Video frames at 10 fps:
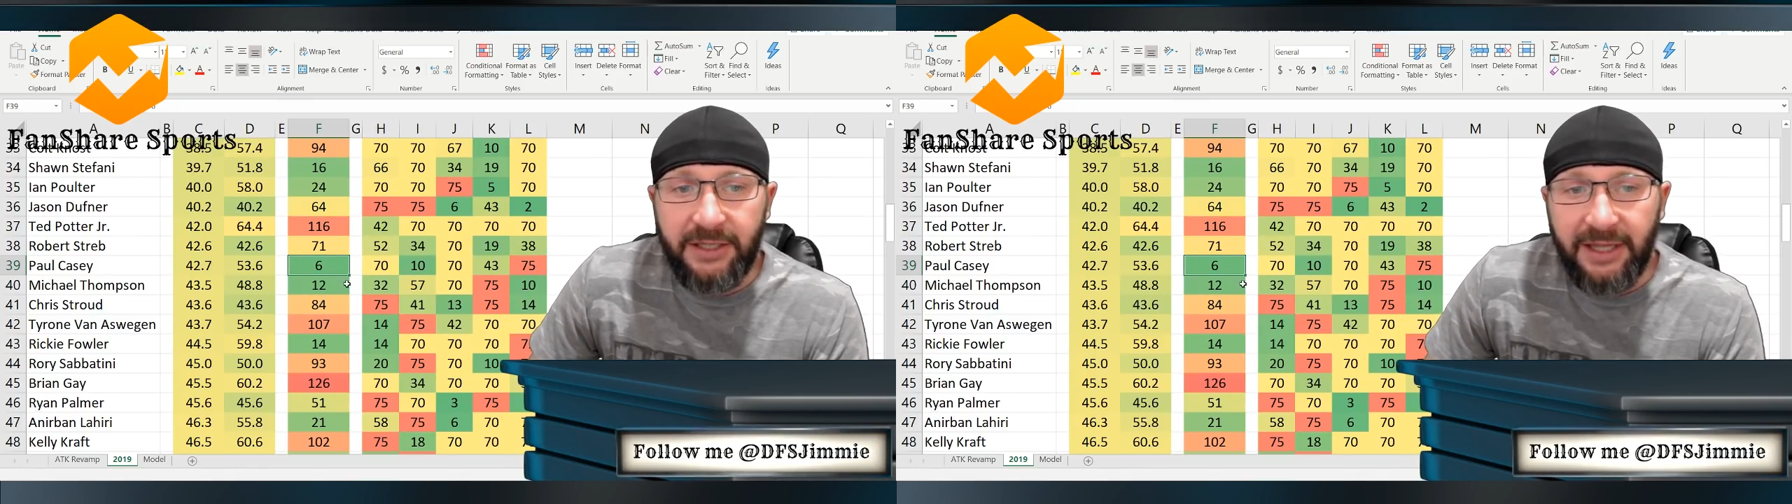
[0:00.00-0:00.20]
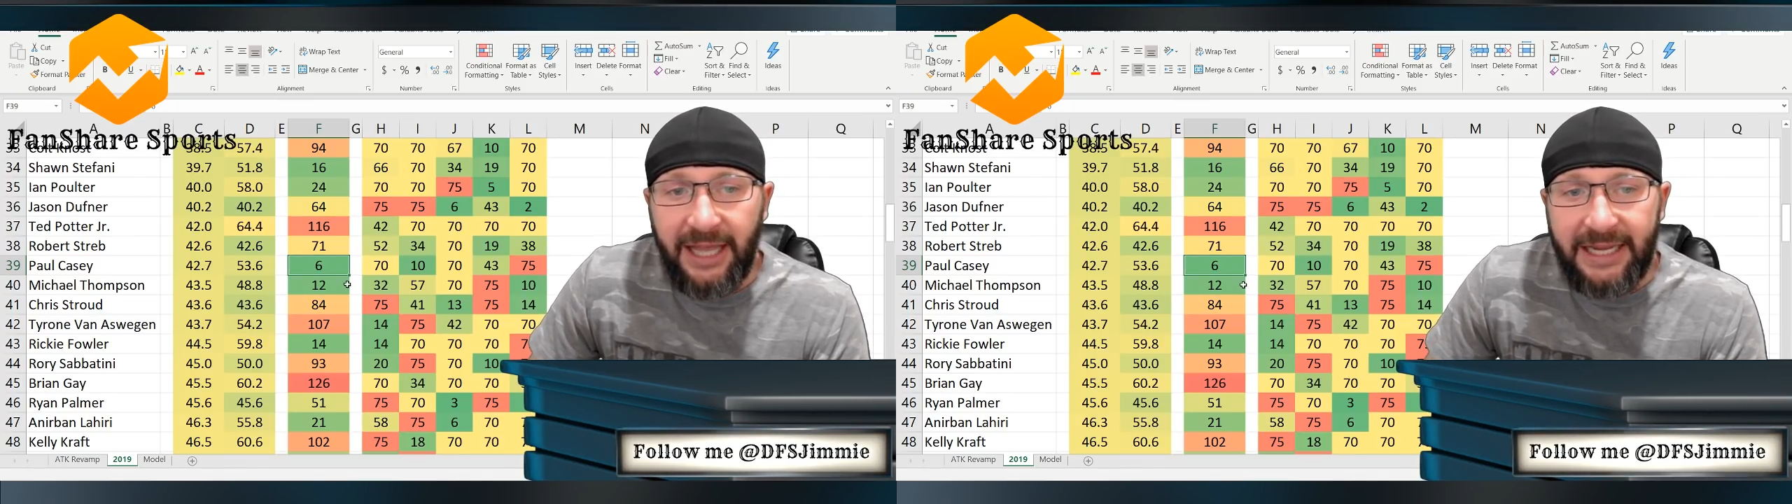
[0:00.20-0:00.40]

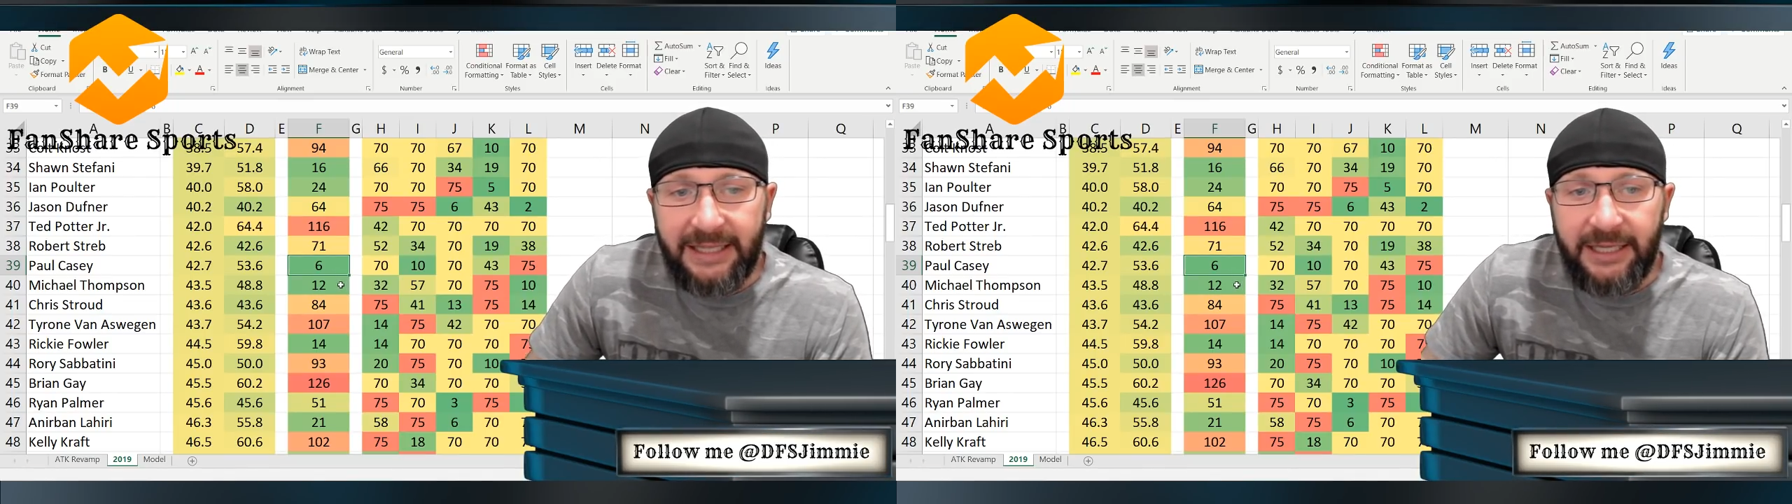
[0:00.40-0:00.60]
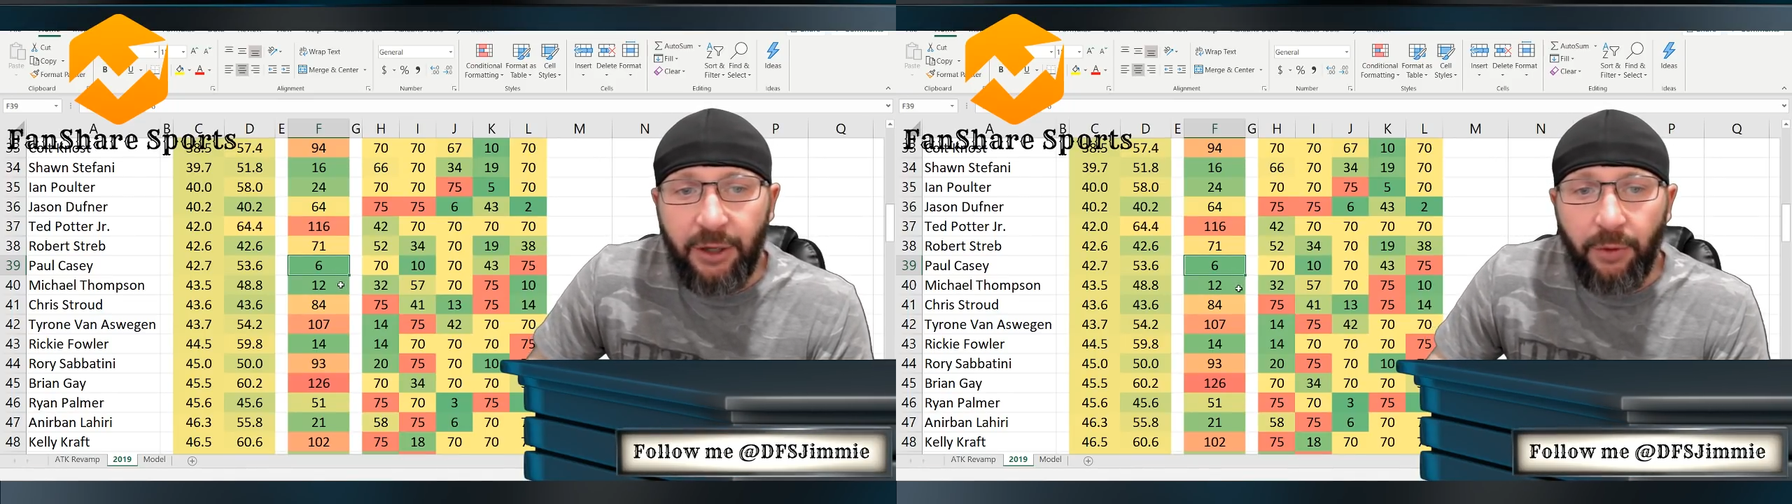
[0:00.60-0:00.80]

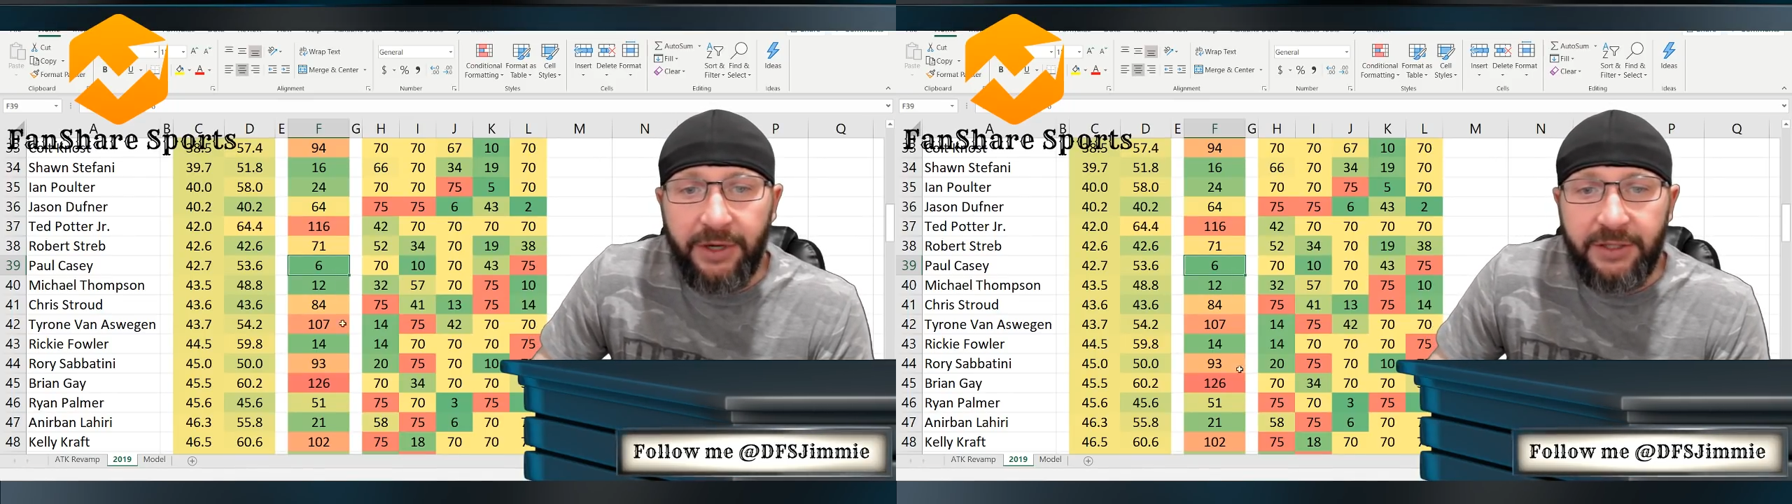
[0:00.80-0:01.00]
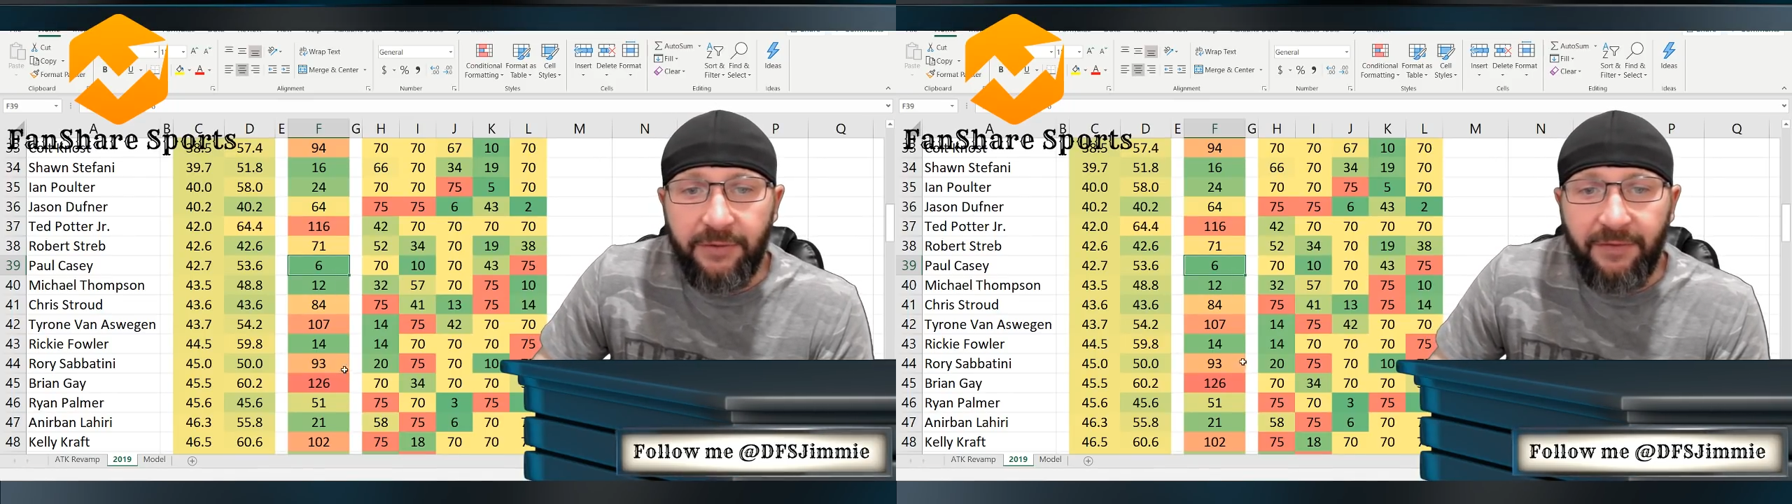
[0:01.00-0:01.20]
likely
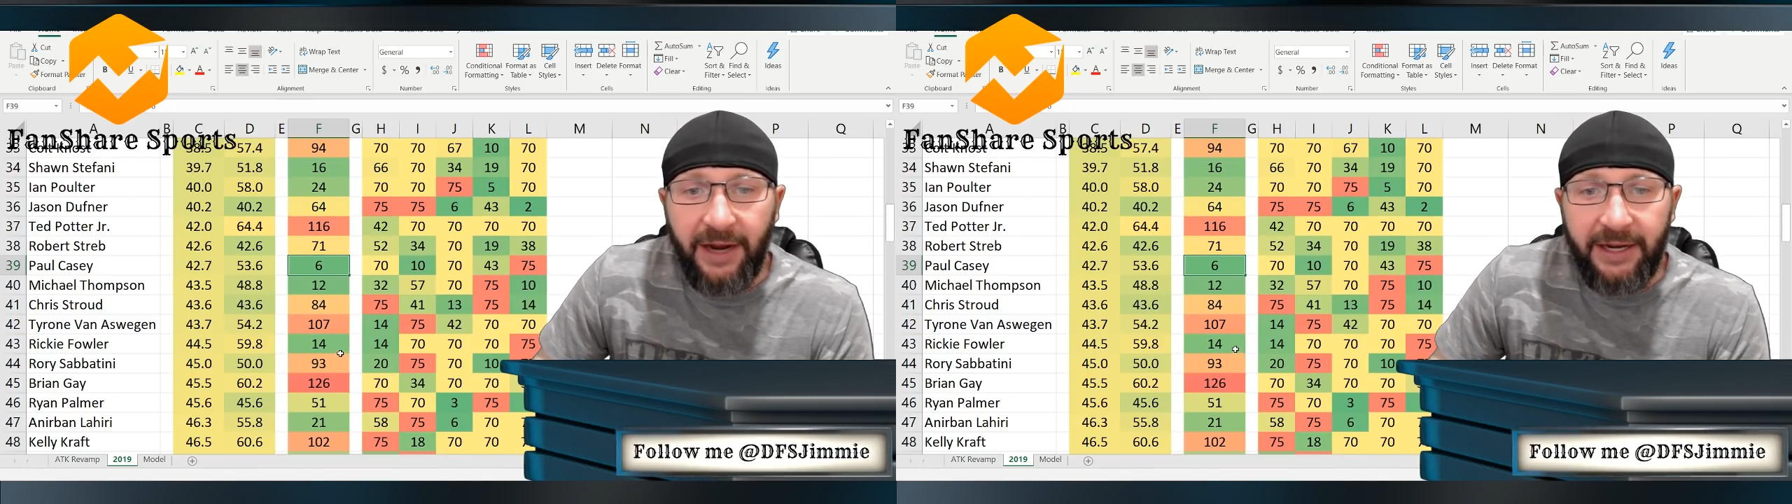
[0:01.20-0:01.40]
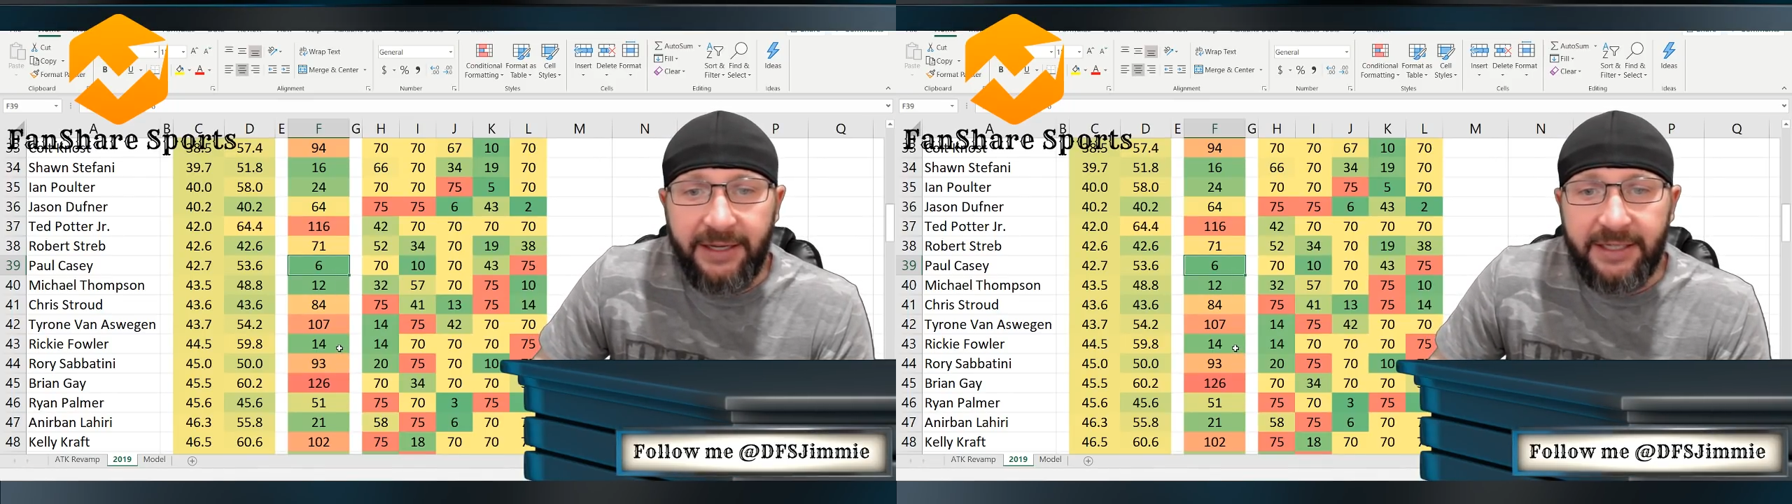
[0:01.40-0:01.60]
going to
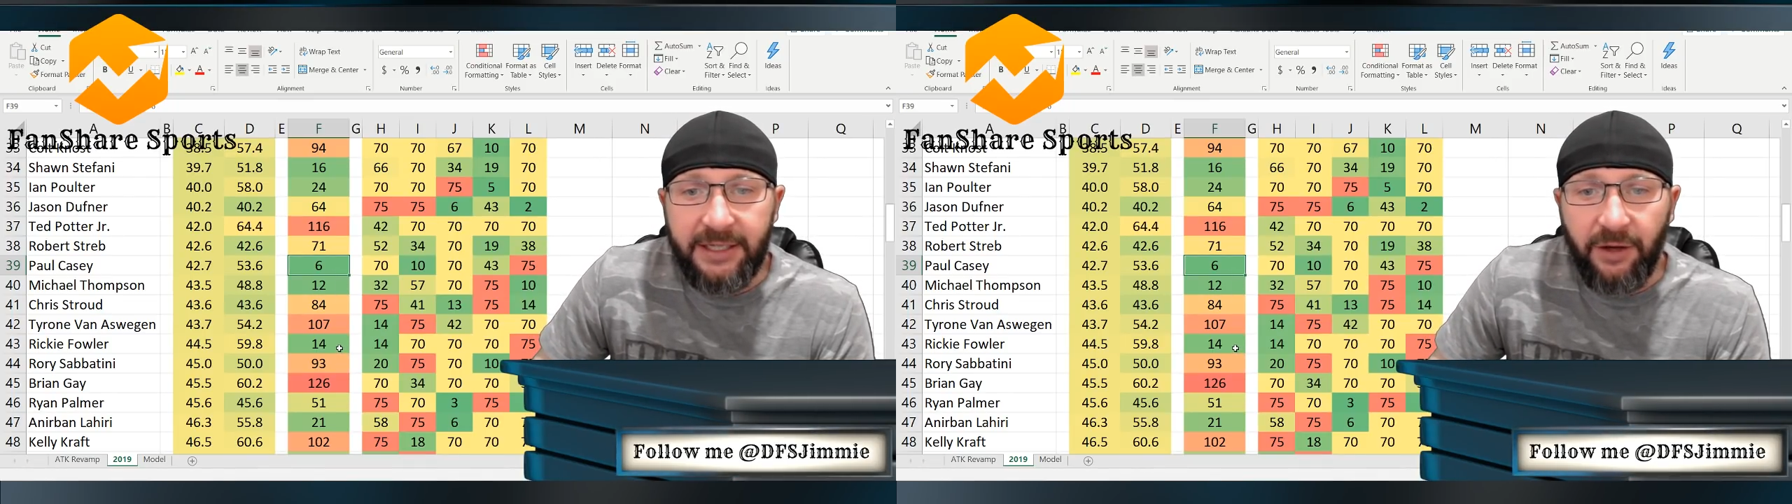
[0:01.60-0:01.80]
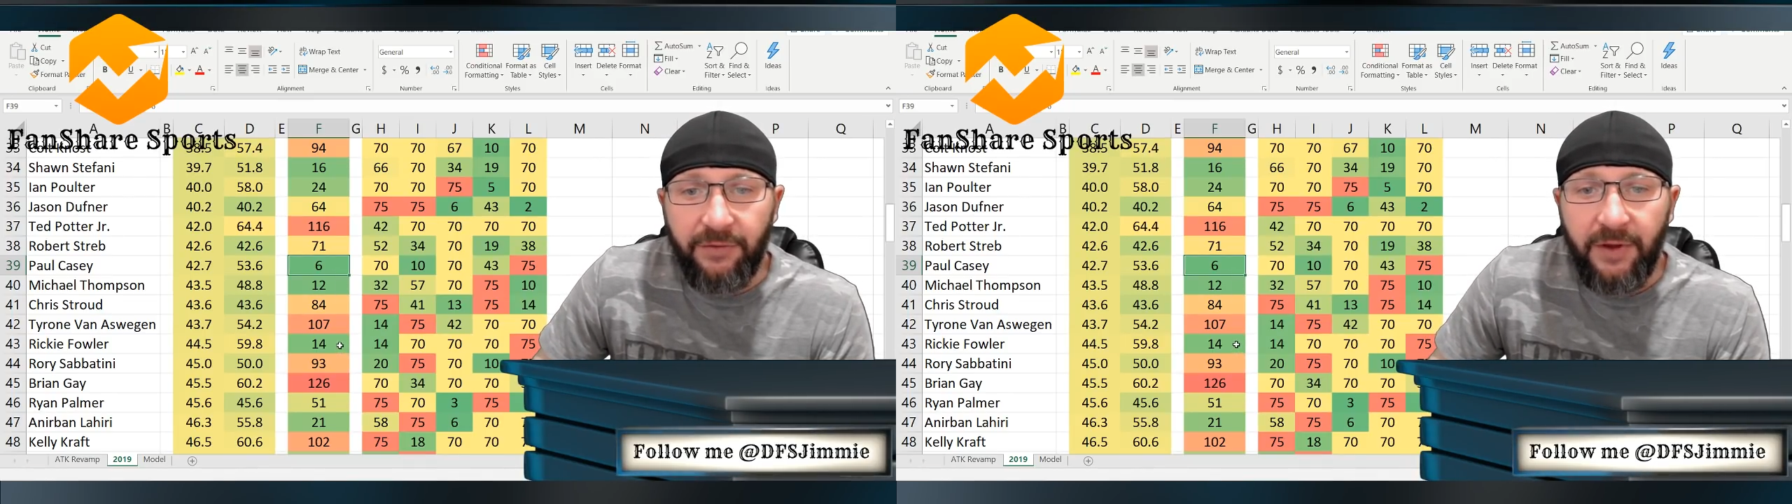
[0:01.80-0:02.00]
find
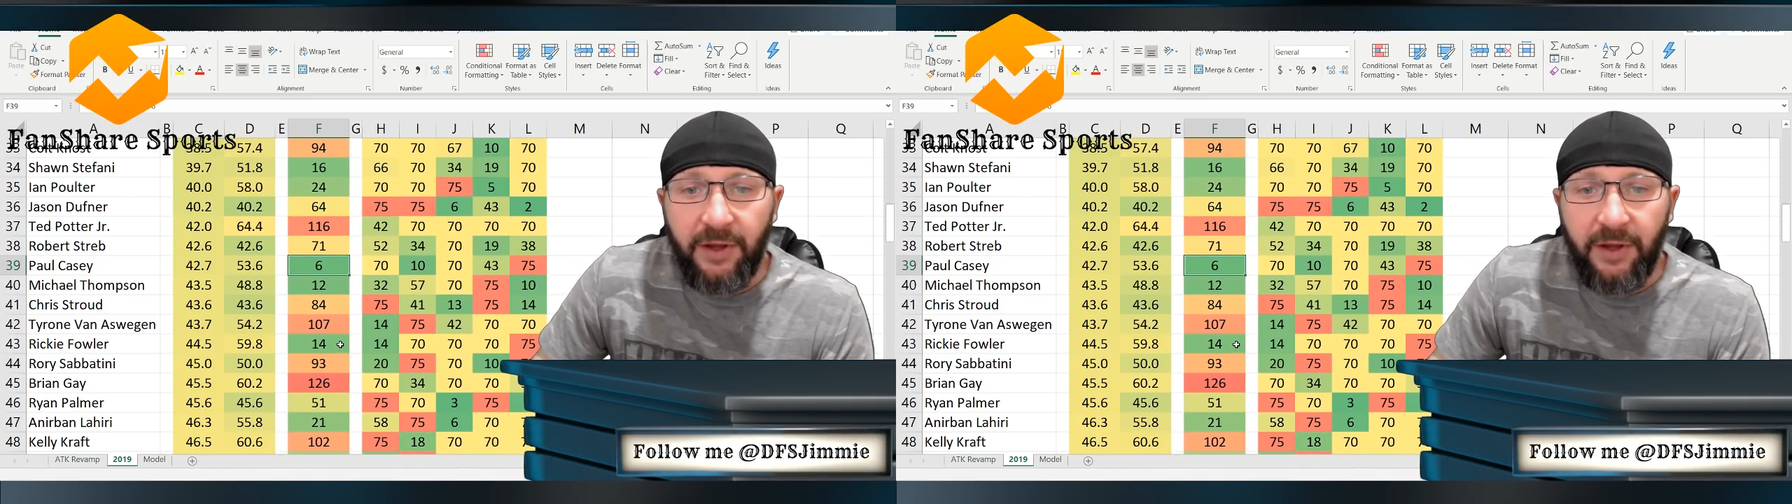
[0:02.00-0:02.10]
itself